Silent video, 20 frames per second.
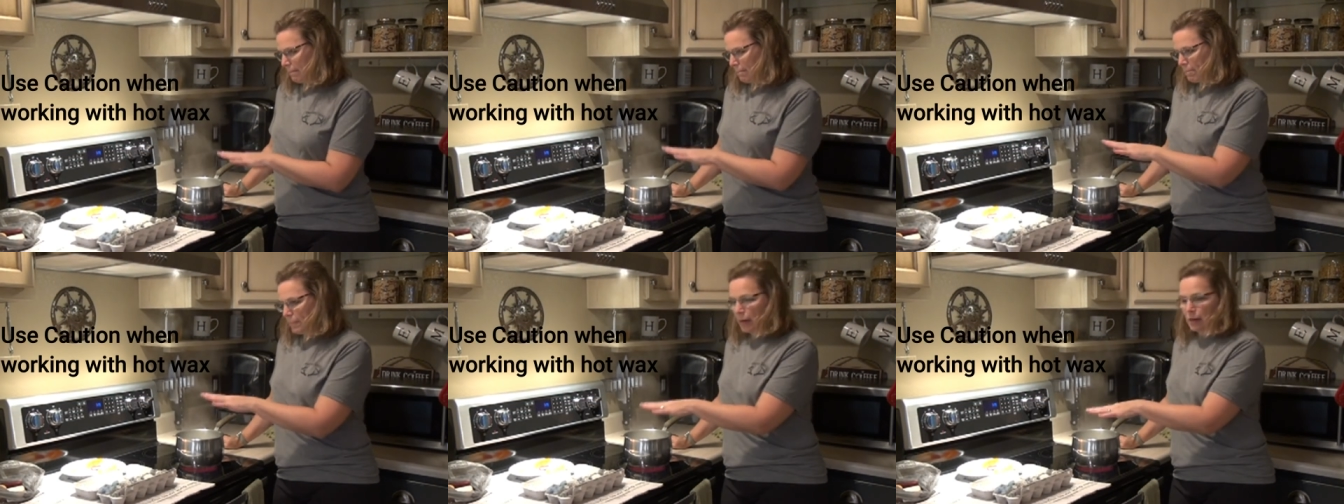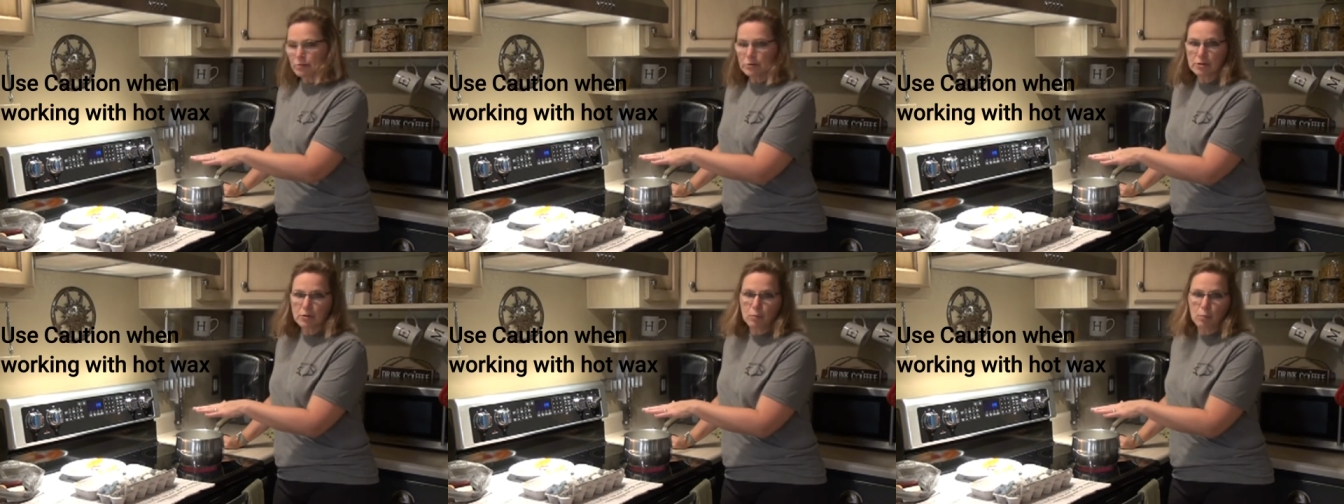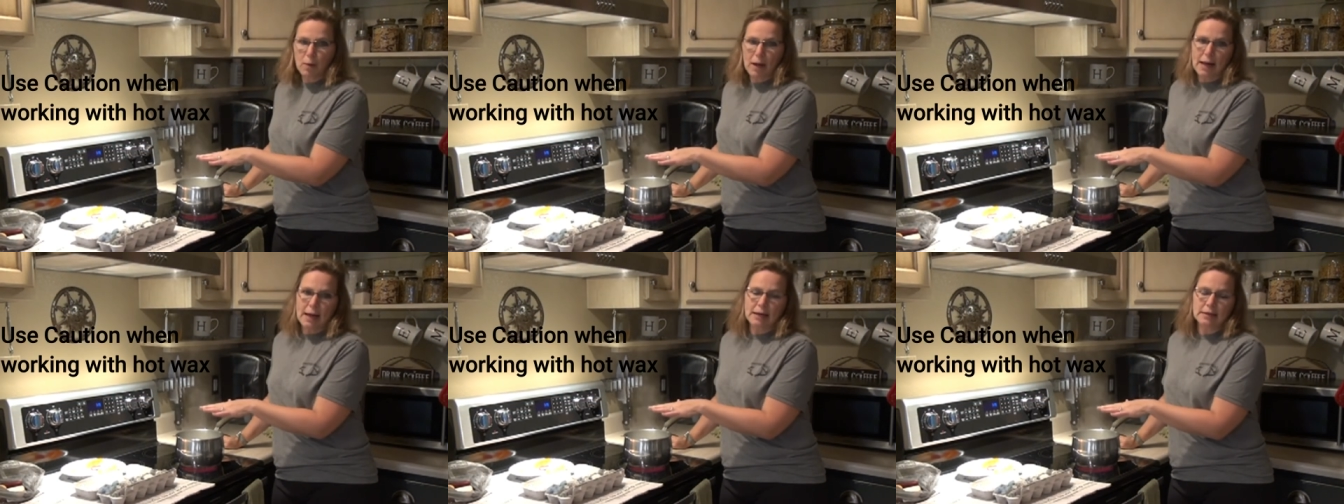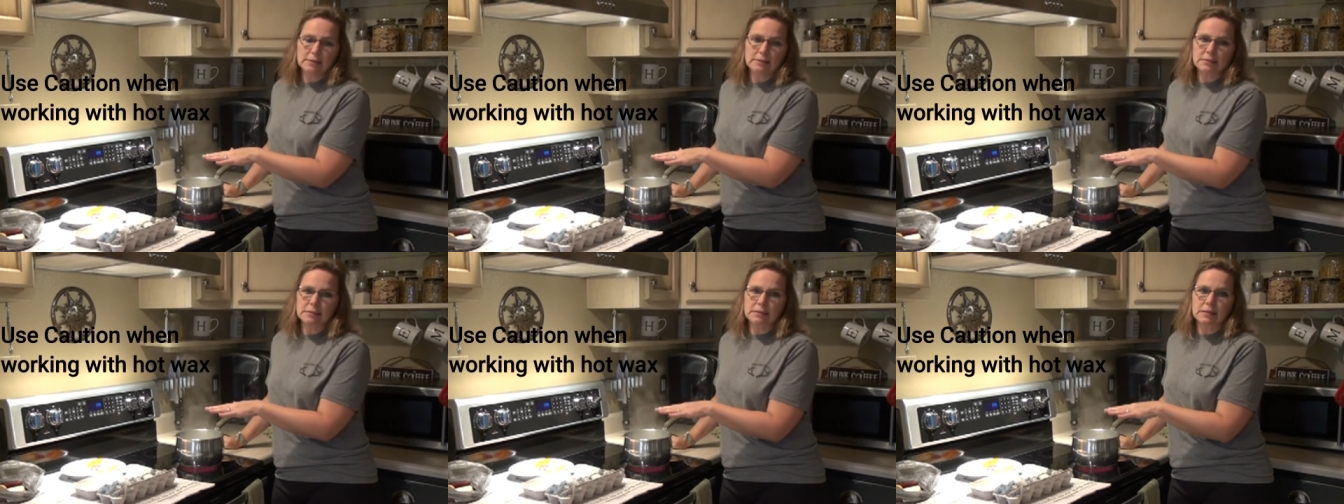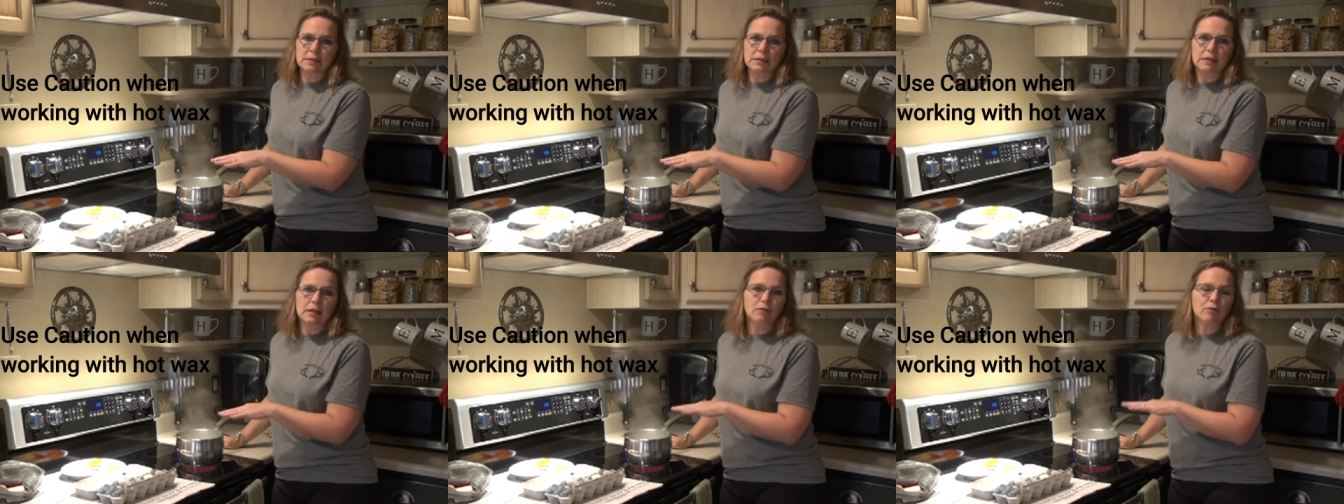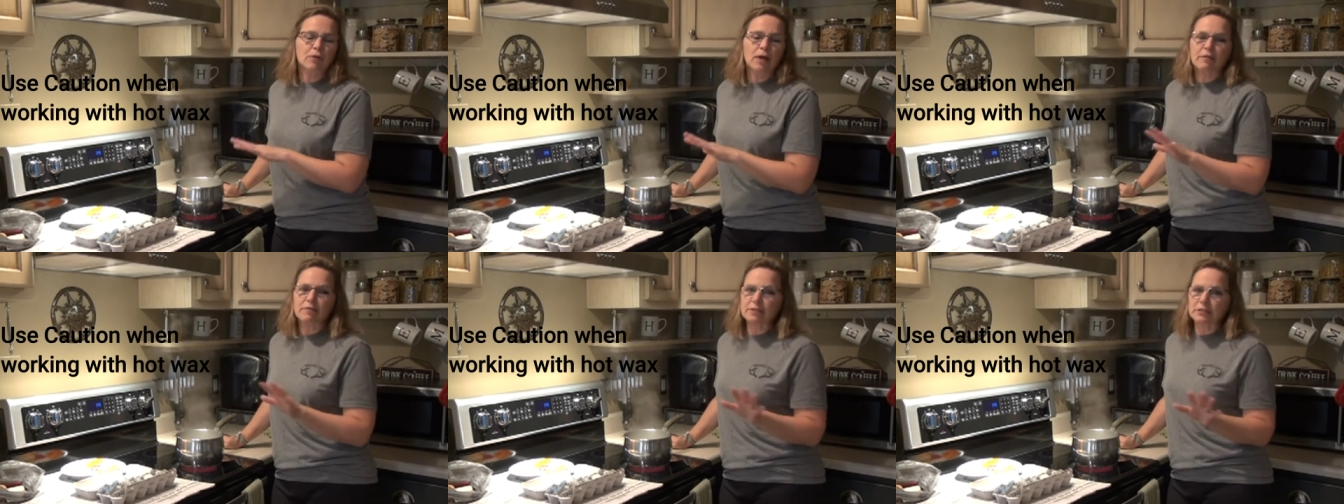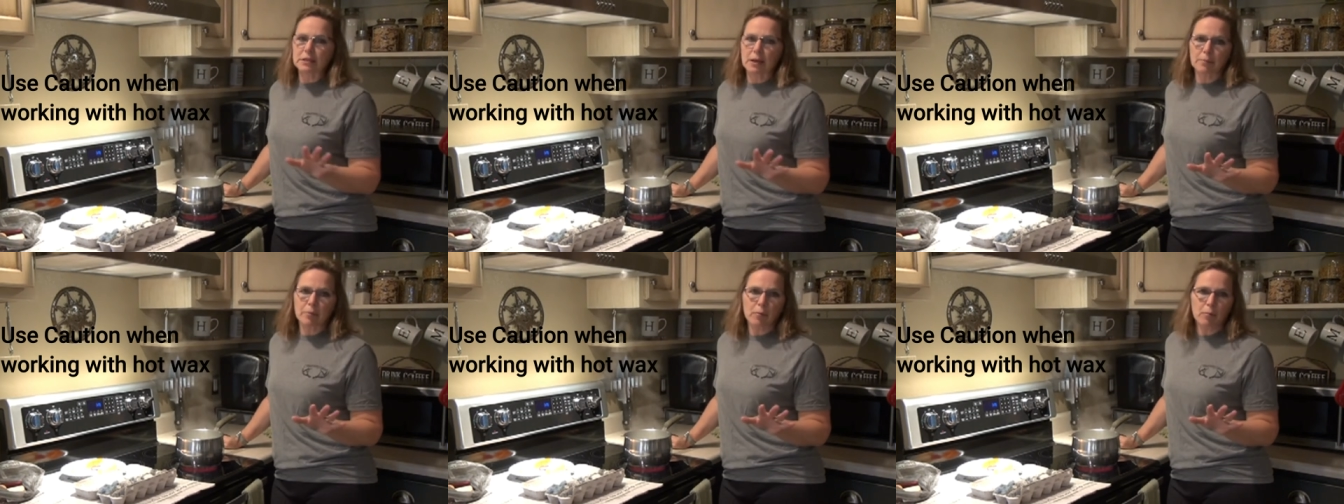melt the wax. If you have
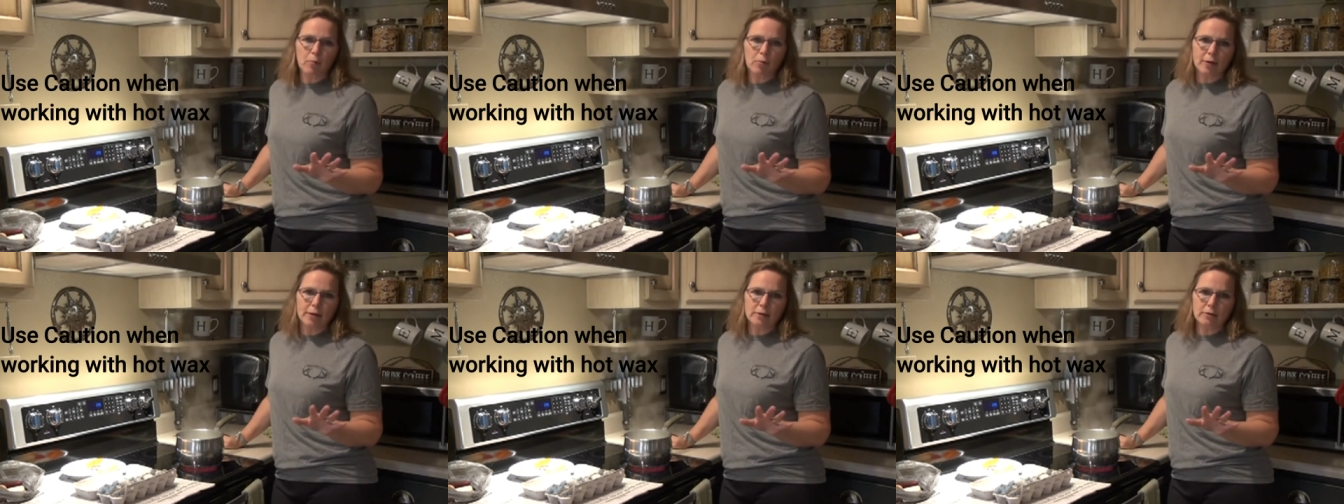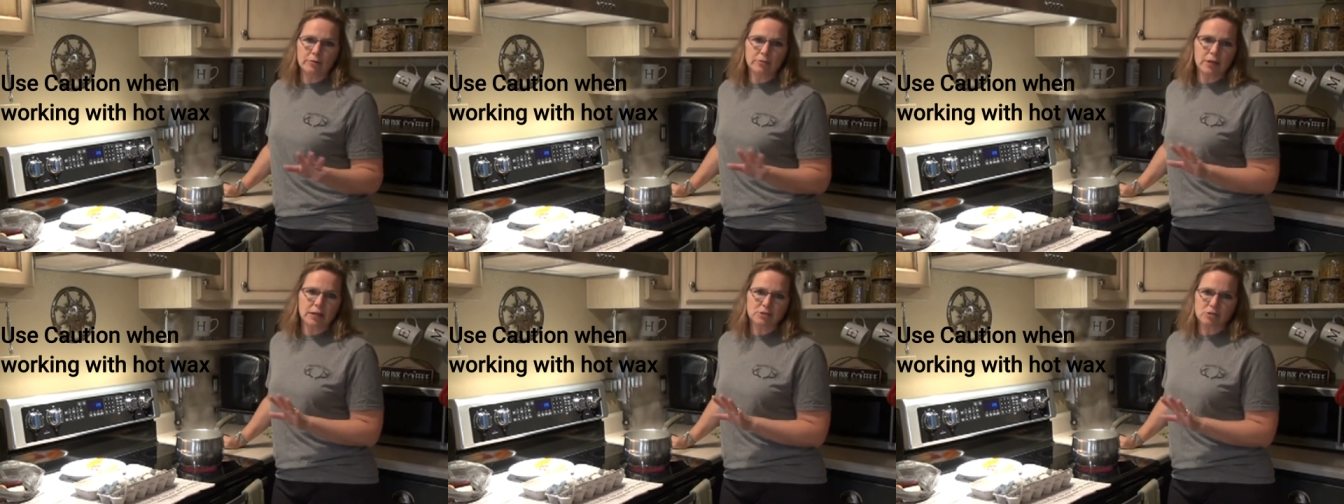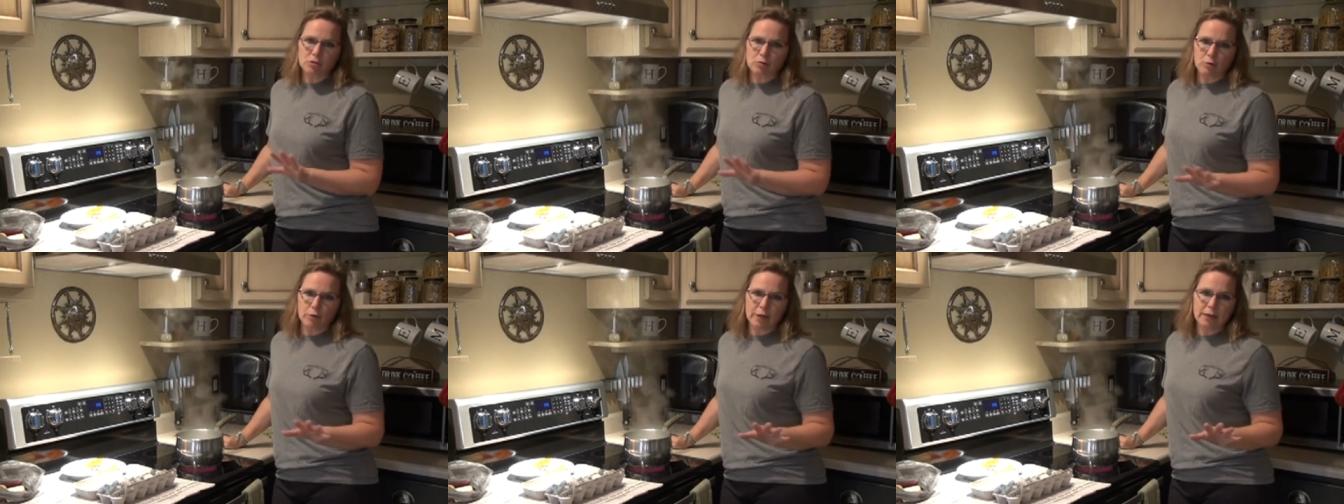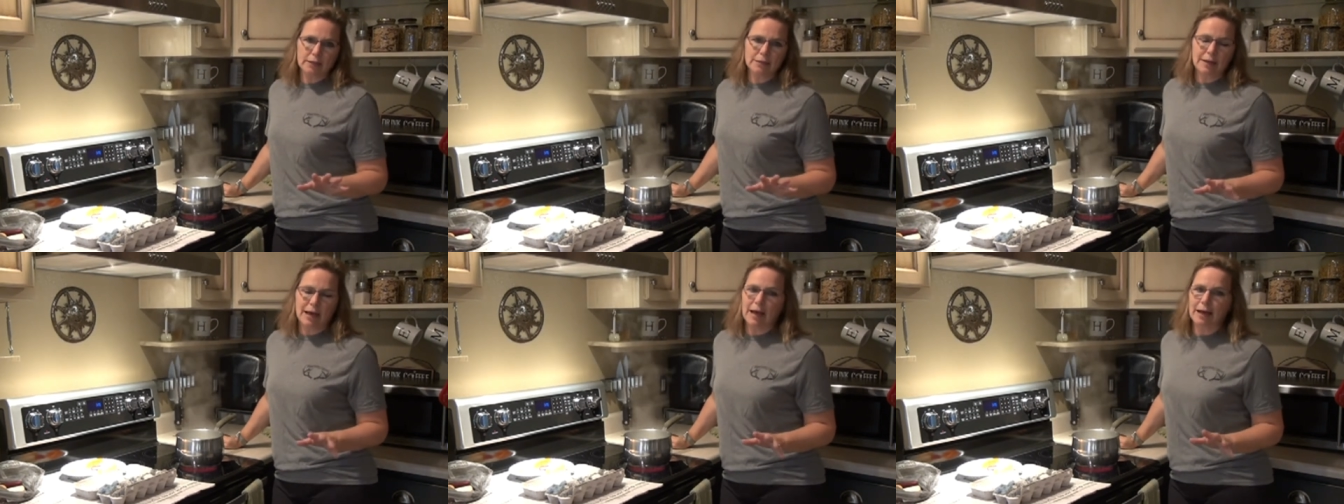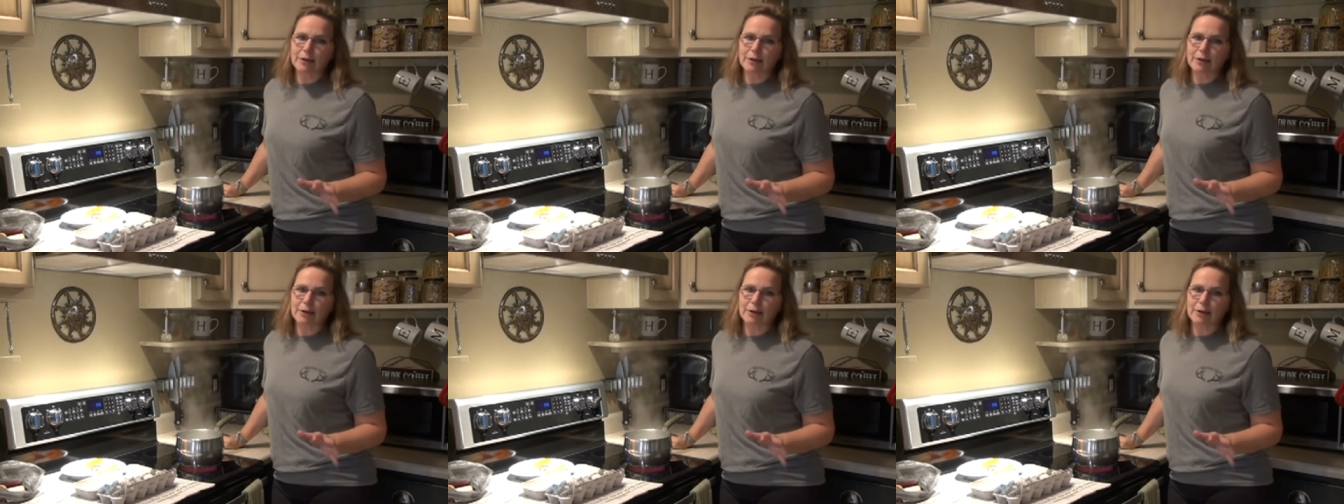a double boiler, that's great.